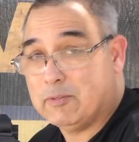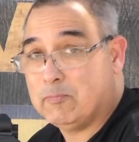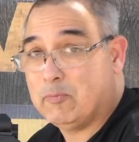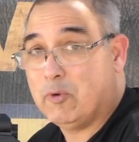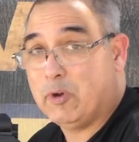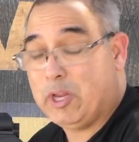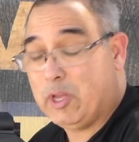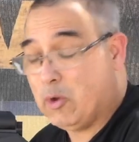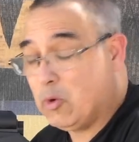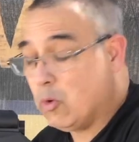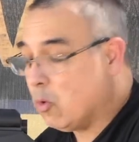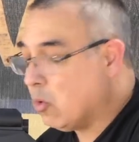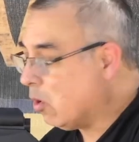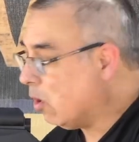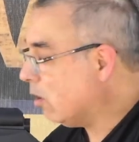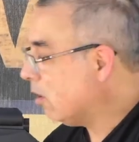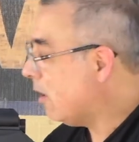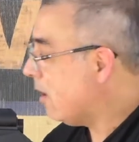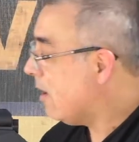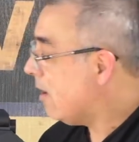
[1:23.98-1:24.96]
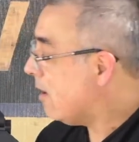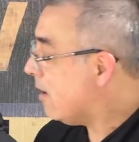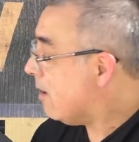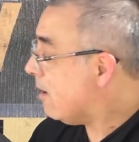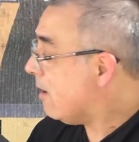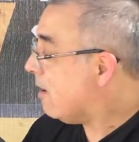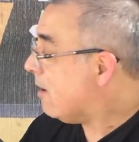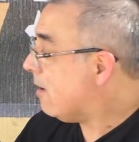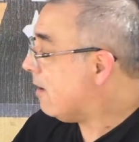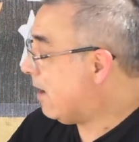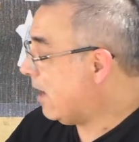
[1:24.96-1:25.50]
was pretty cool.
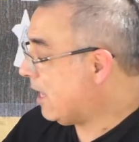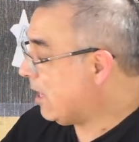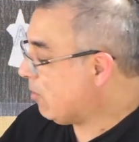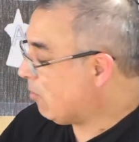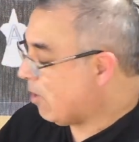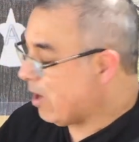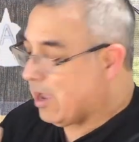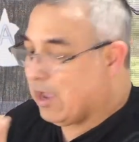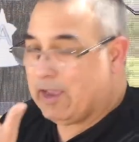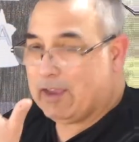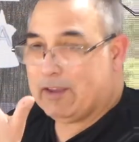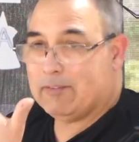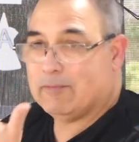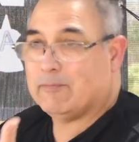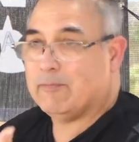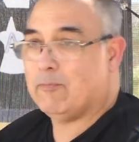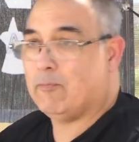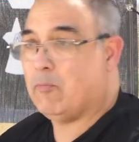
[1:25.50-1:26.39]
Anyway,